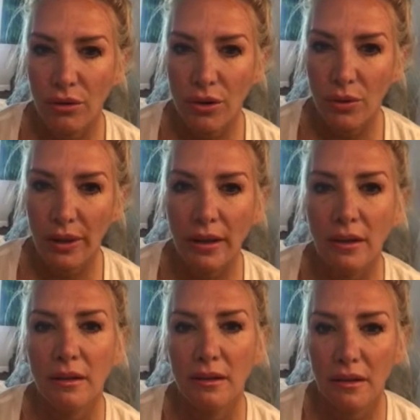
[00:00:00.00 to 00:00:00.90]

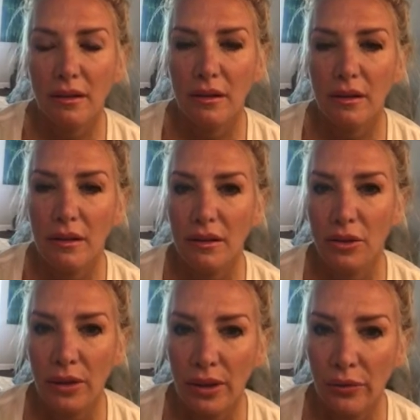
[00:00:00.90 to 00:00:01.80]
doing
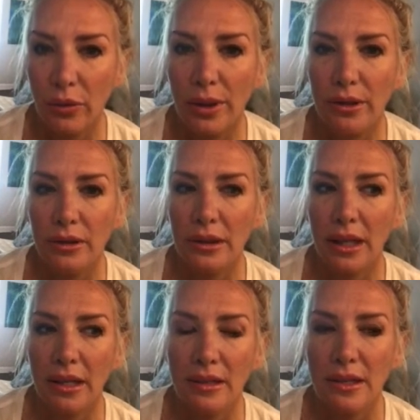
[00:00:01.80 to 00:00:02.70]
it for real,
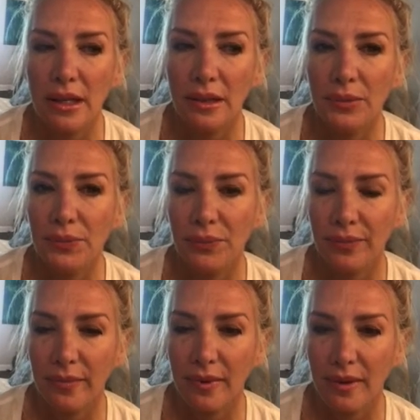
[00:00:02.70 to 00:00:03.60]
and
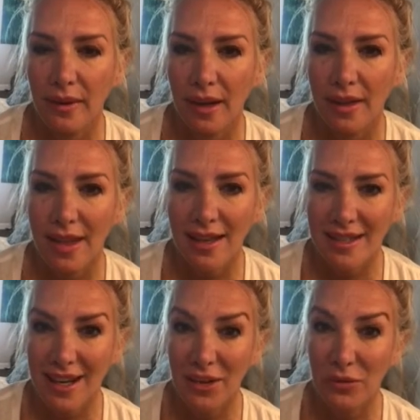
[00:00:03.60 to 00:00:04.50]
that's
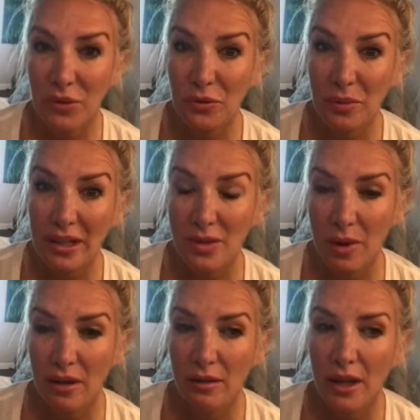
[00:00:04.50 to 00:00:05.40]
kind of fun for me as
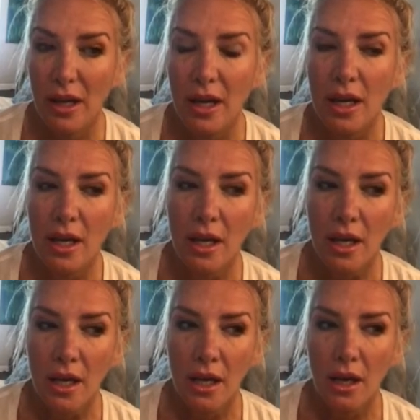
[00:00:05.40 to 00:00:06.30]
well.
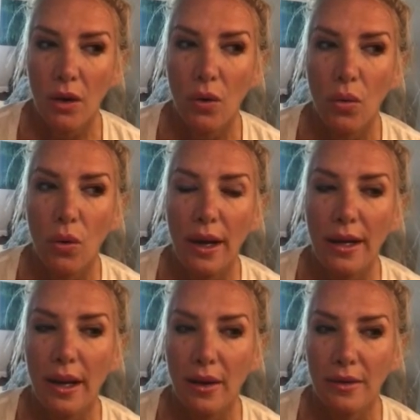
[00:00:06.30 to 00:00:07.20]
What
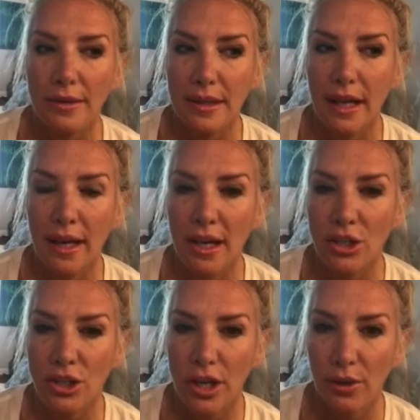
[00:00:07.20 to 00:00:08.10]
else can I
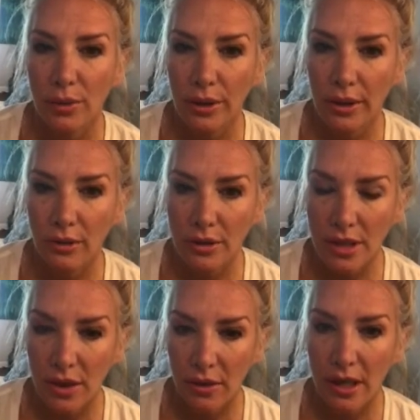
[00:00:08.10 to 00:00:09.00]
share with you
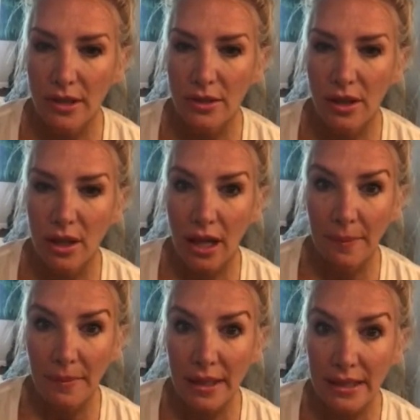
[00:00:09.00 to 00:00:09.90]
today? Okay, so the
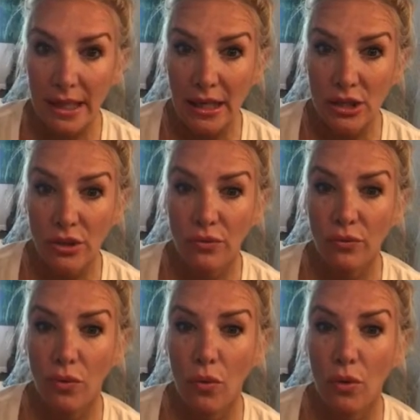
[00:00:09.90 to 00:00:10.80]
light meditation
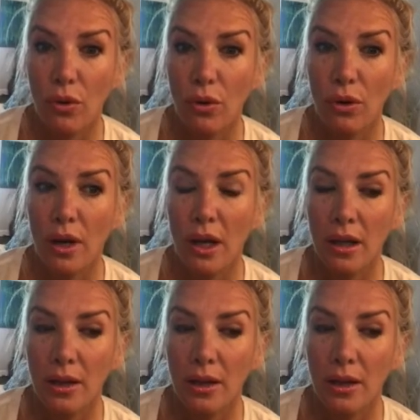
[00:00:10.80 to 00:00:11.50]
for